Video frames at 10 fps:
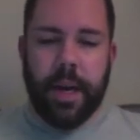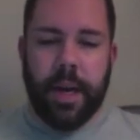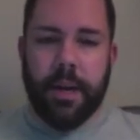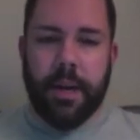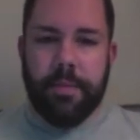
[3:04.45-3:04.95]

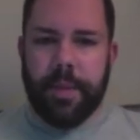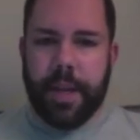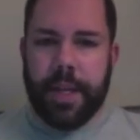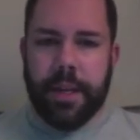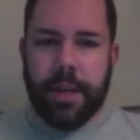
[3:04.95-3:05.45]
I
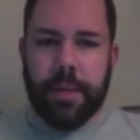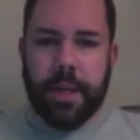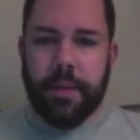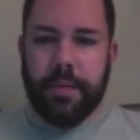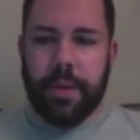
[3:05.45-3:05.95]
ended up
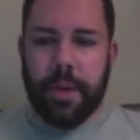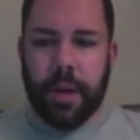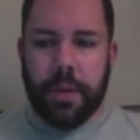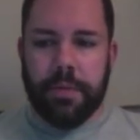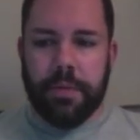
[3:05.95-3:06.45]
getting a few
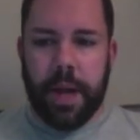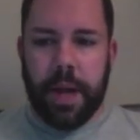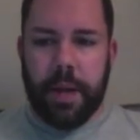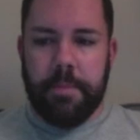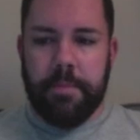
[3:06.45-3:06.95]
dollars from that.